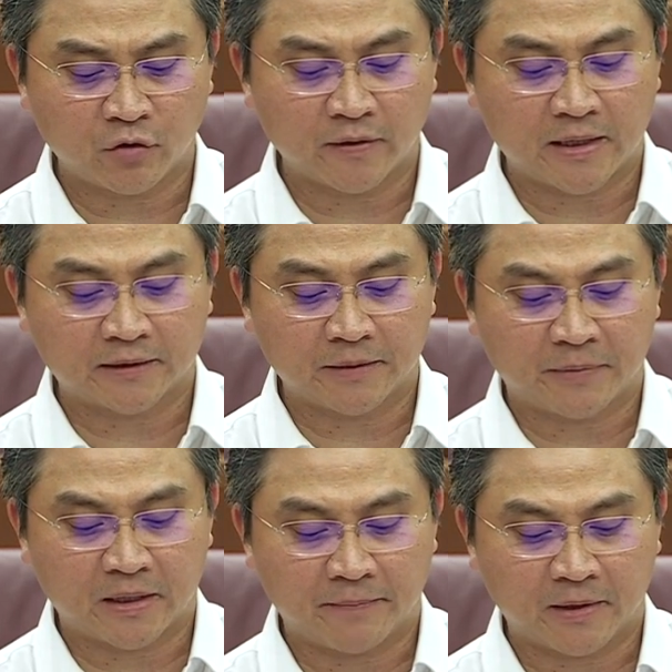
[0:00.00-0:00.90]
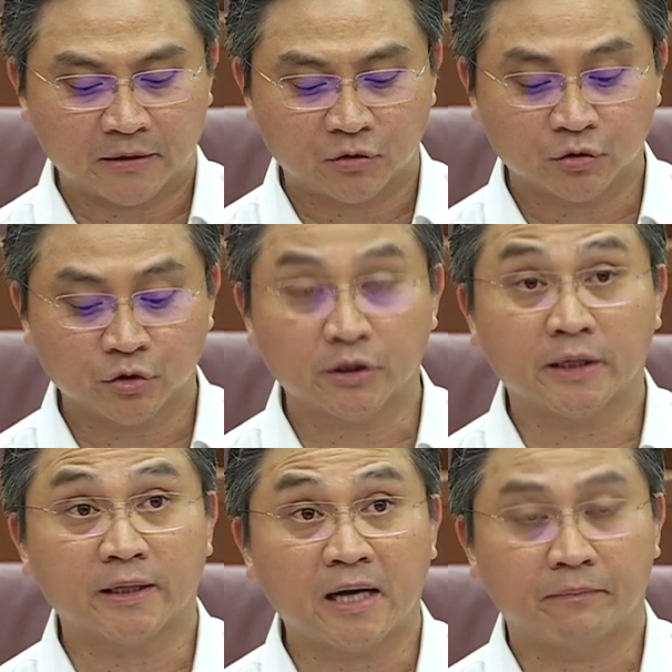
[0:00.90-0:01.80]
COVID-19 pandemic has also
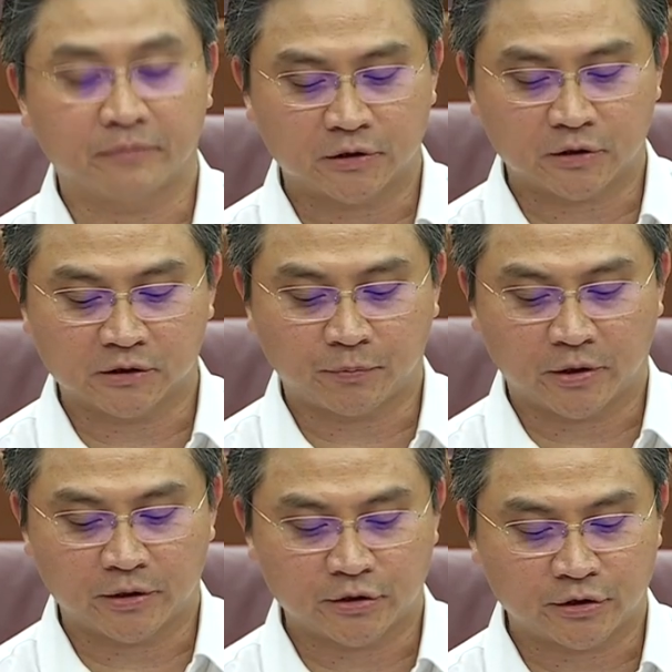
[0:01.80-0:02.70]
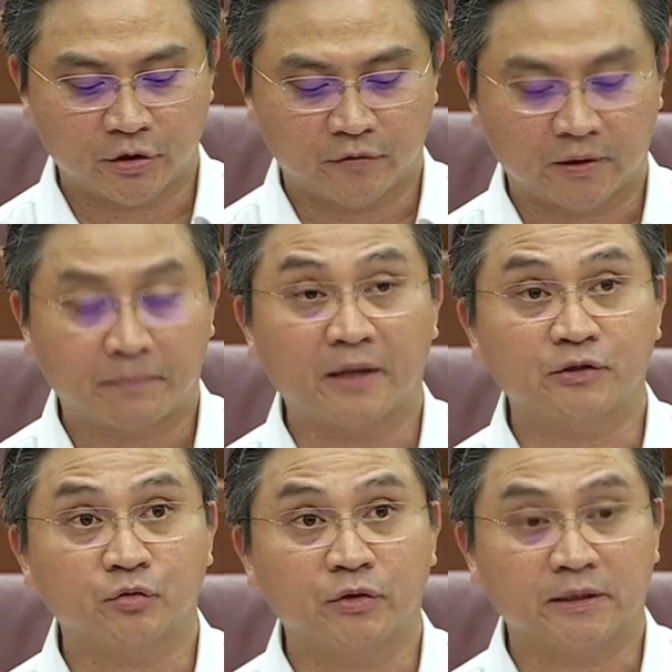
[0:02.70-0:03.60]
shaken up the transport industry over the
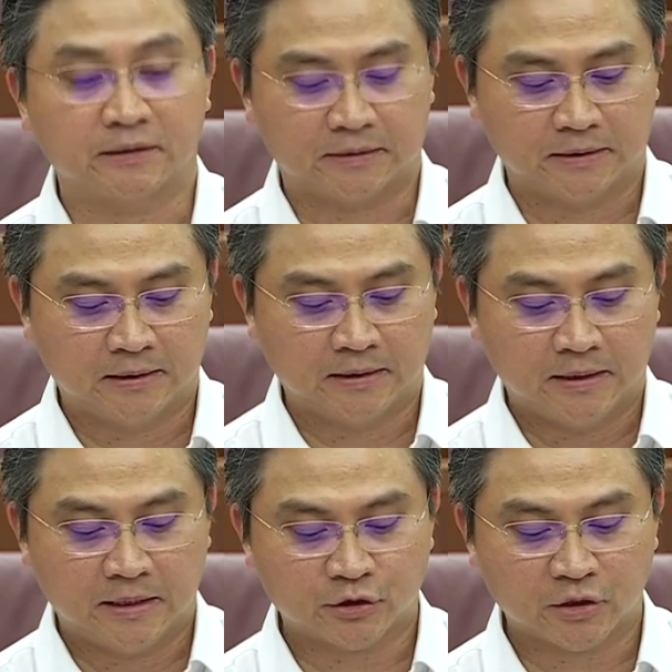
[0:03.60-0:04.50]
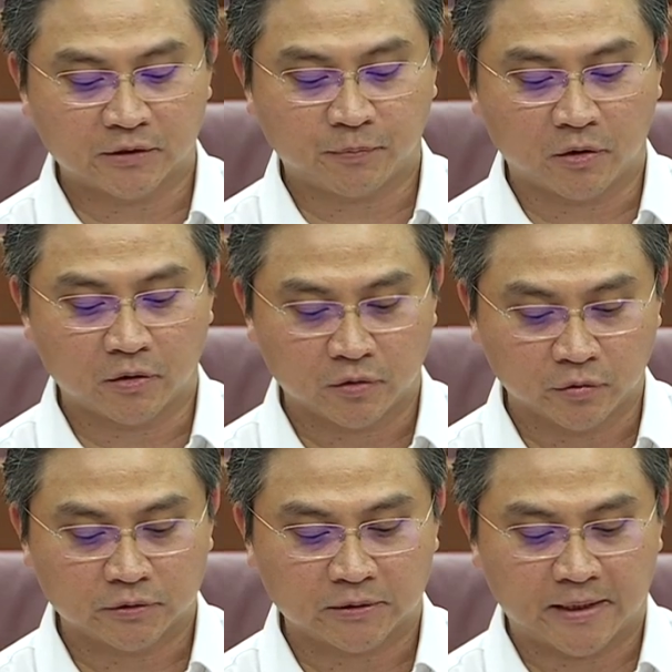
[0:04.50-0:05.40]
past 2 years as transport
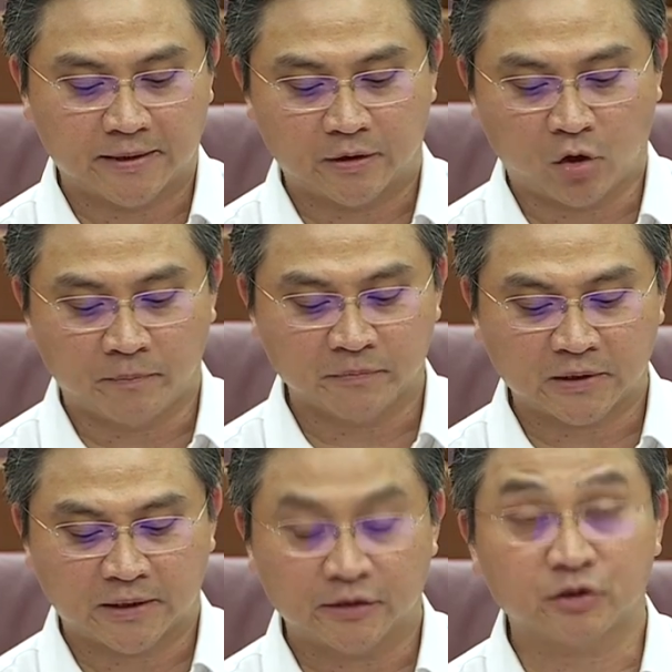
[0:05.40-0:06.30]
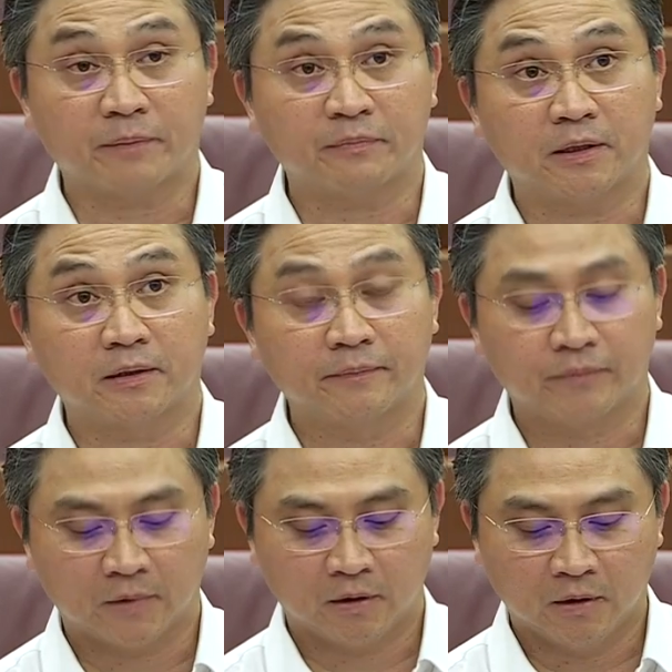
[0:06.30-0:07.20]
routes and norms are disrupted.
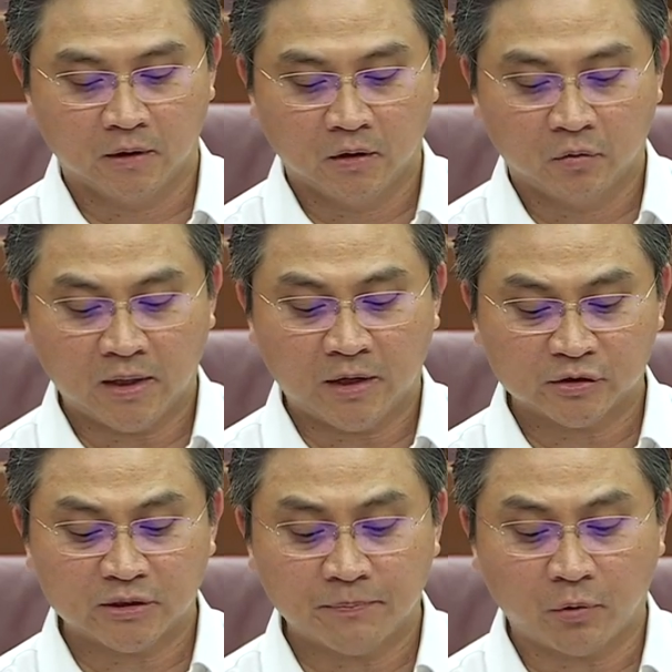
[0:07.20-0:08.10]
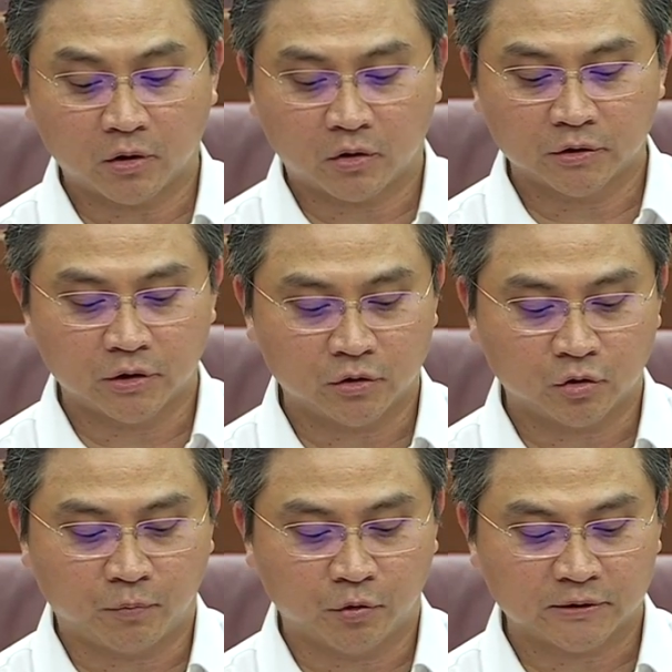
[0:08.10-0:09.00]
While our seaport continued
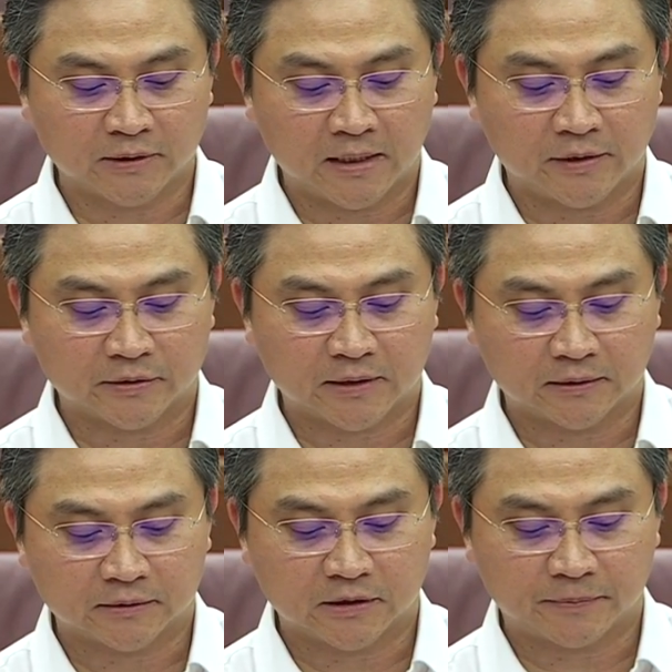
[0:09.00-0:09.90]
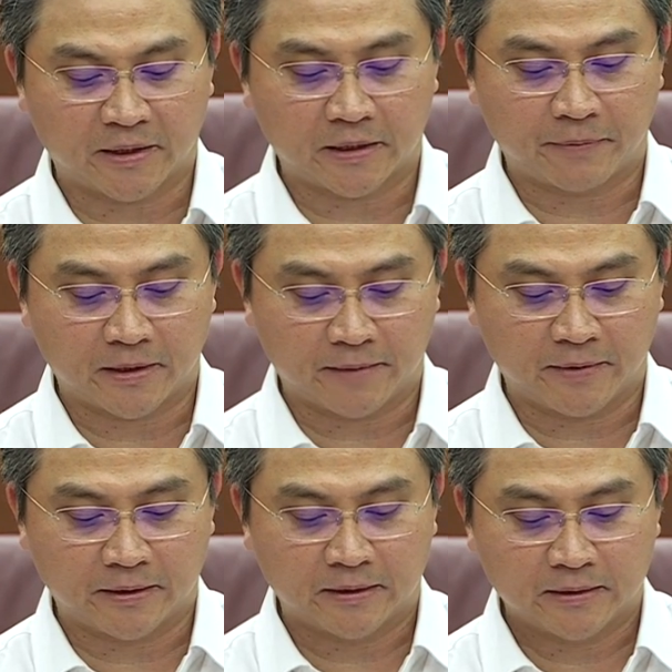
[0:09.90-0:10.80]
to post stellar results despite the
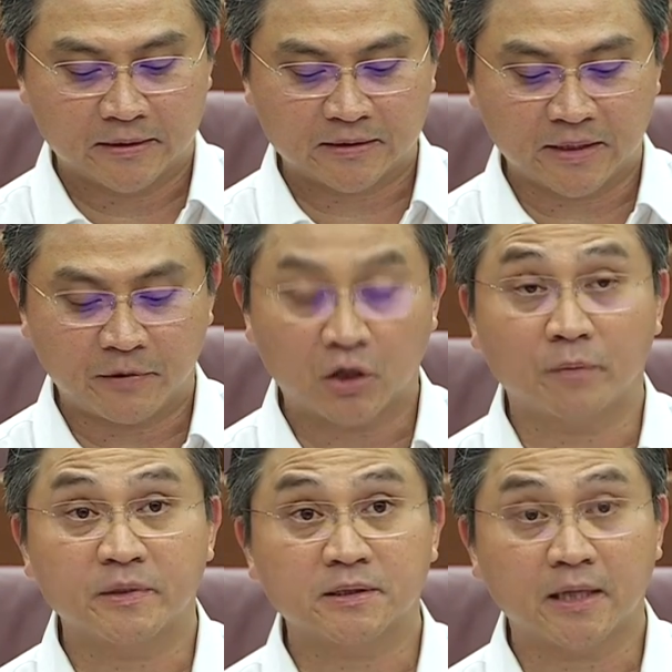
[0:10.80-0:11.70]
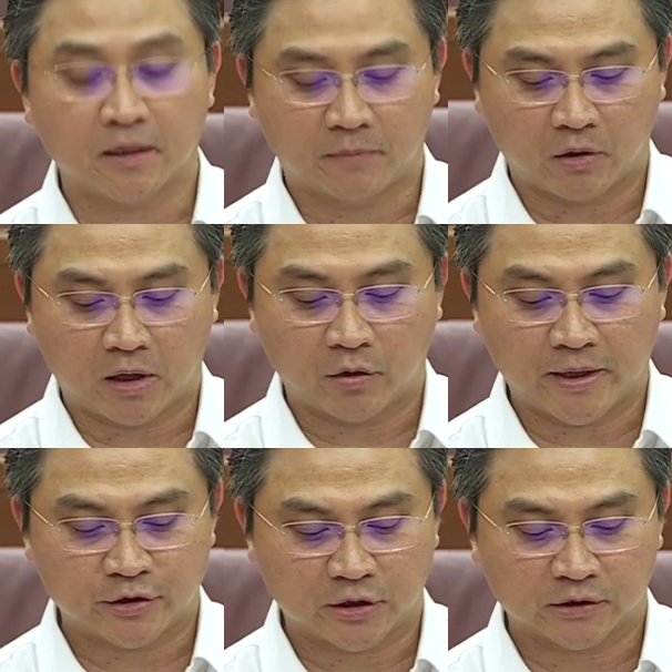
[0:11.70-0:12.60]
pandemic, the same cannot be said about our
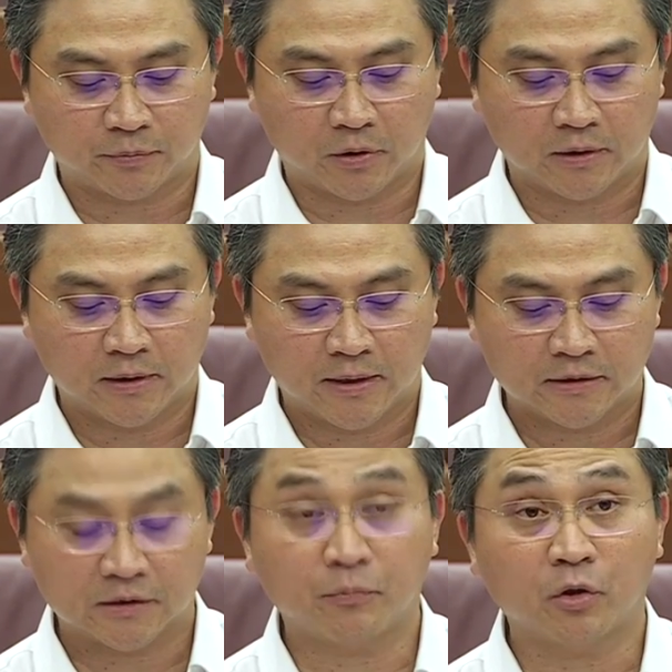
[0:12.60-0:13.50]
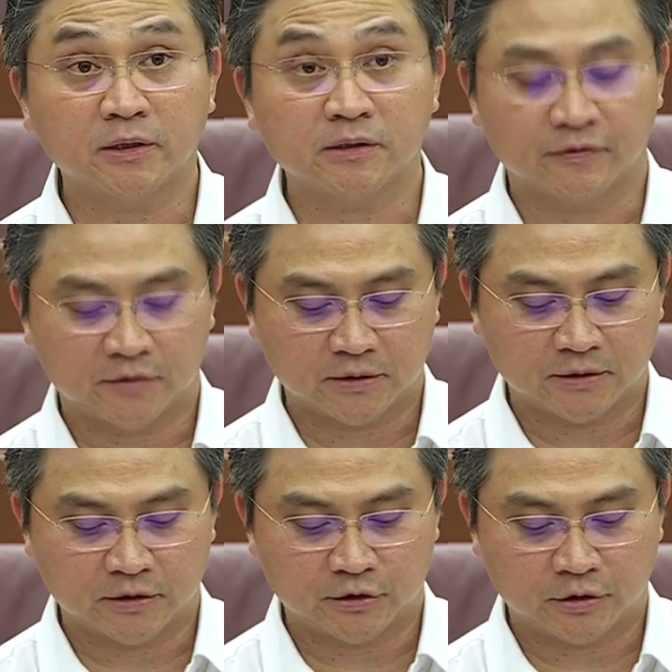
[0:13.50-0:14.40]
air transport and supporting
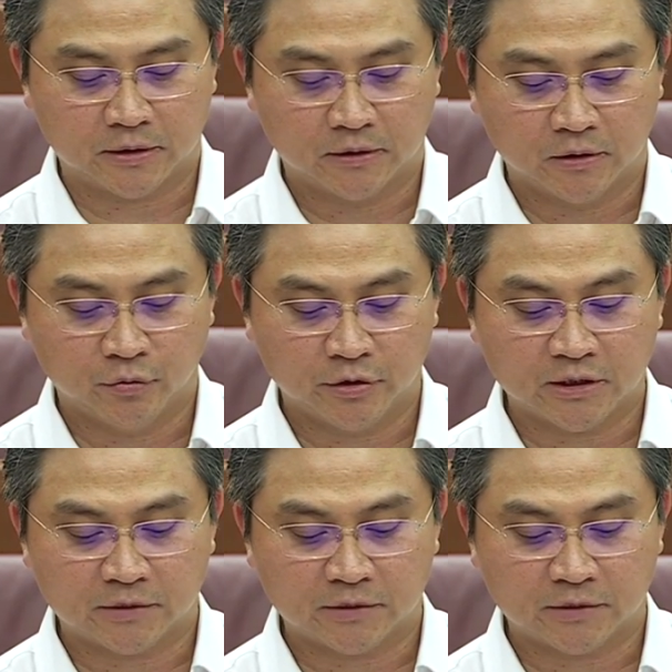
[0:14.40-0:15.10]
services industry, which